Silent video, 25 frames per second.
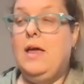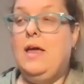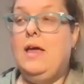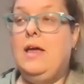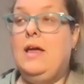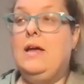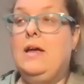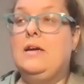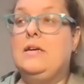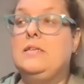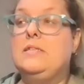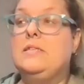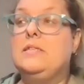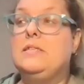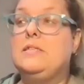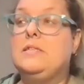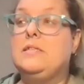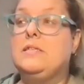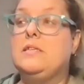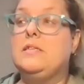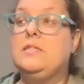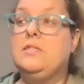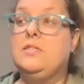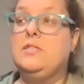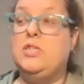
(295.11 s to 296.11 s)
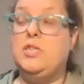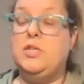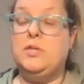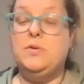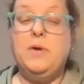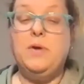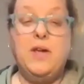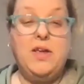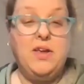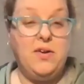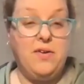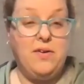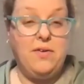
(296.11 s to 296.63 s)
is
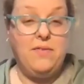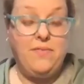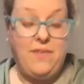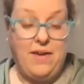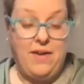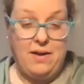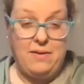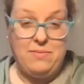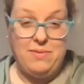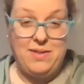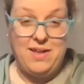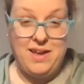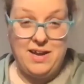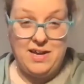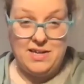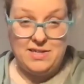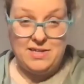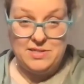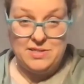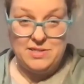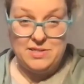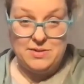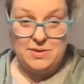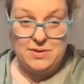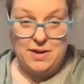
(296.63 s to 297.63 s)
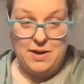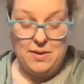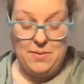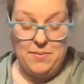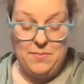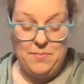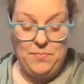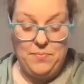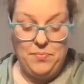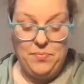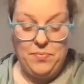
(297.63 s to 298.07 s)
doing your family history.